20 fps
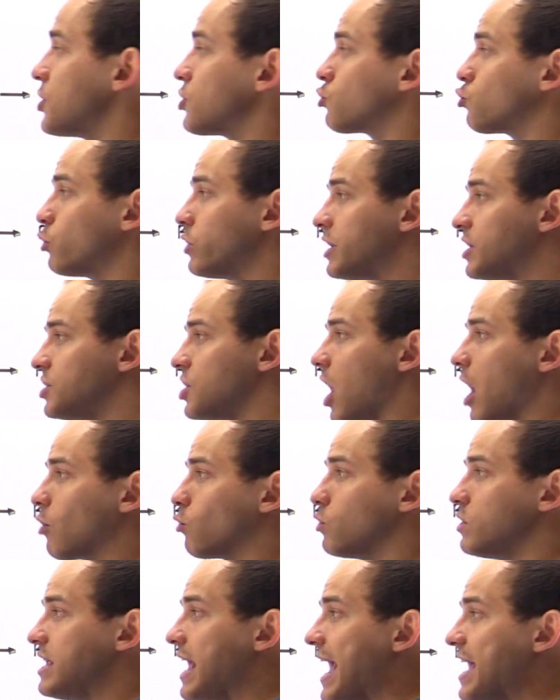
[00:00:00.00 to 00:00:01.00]
the
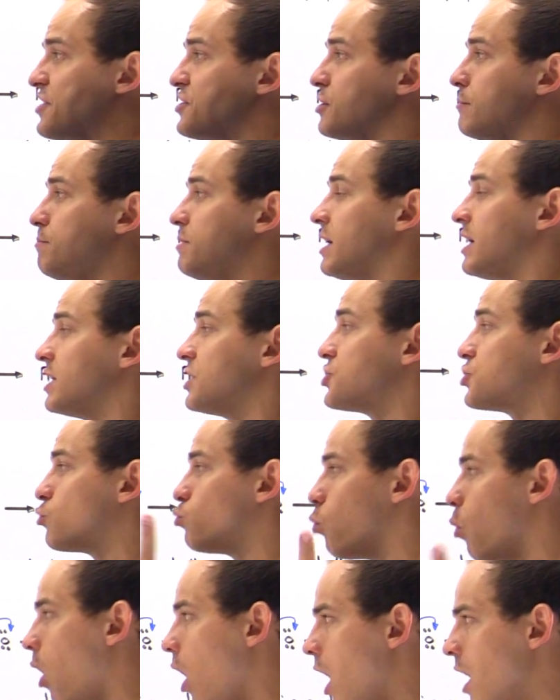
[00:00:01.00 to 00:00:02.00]
Grignard reagent because
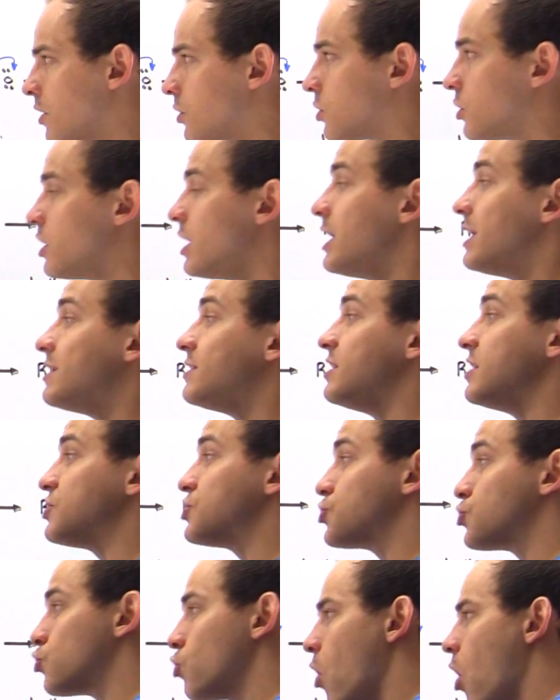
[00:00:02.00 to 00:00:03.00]
water
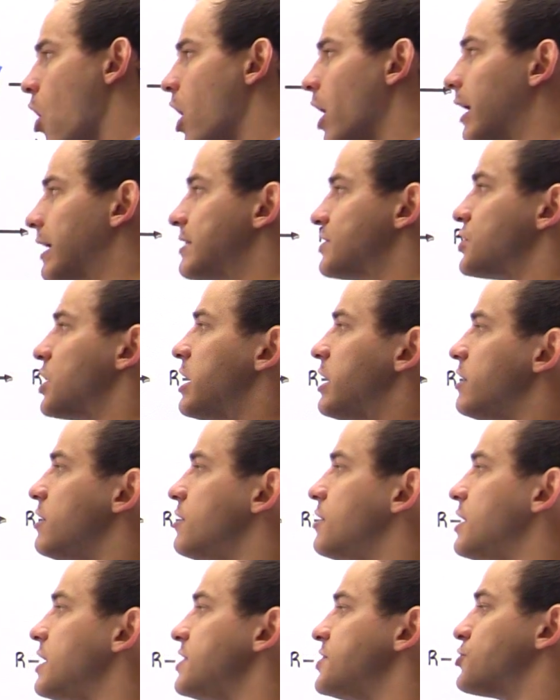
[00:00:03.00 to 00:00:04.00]
destroys
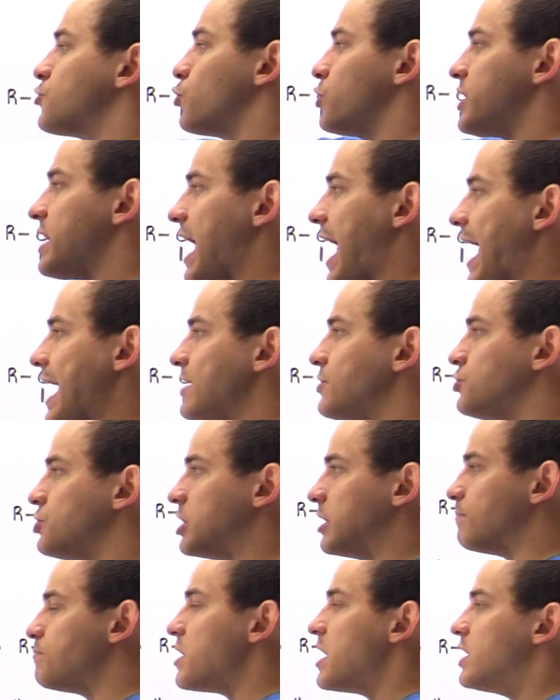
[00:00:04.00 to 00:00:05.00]
this
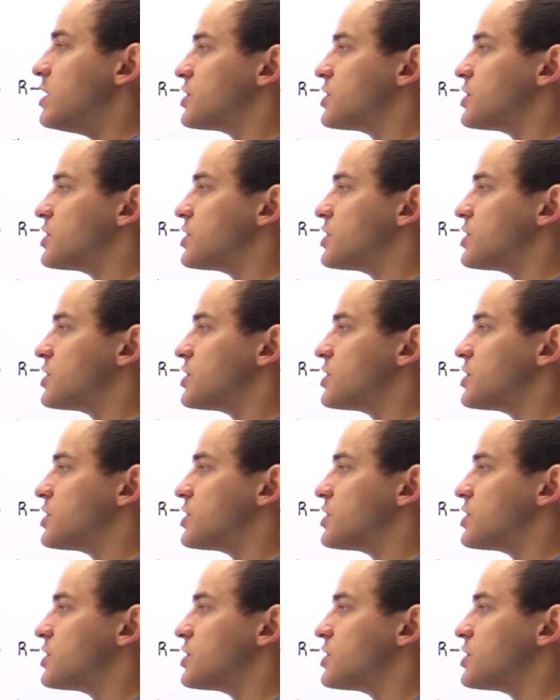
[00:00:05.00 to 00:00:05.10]
reagent.